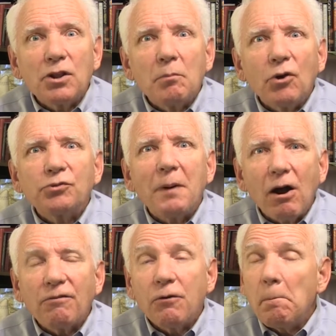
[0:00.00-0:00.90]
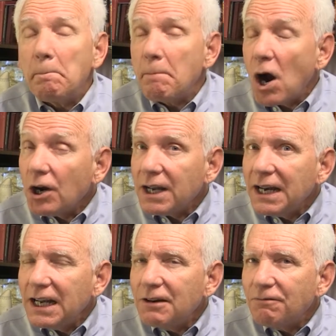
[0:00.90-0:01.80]
the most powerful
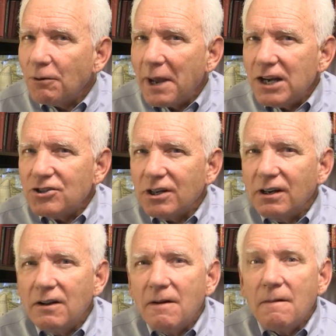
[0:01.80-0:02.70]
marketing information